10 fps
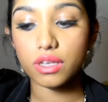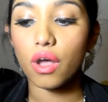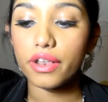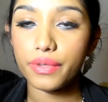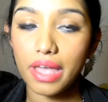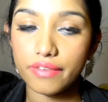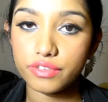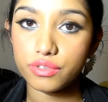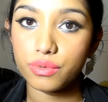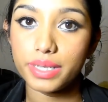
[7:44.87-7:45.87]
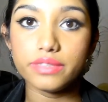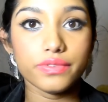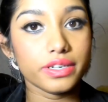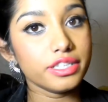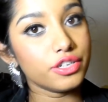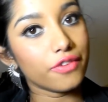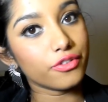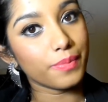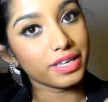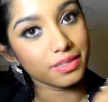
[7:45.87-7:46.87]
all you have to do is first you have
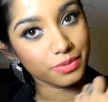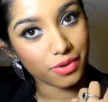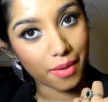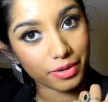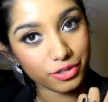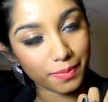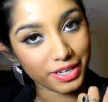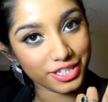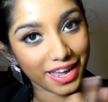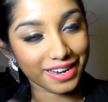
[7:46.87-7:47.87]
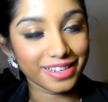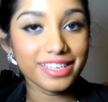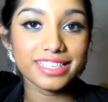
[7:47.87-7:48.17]
to be a subscriber to my channel.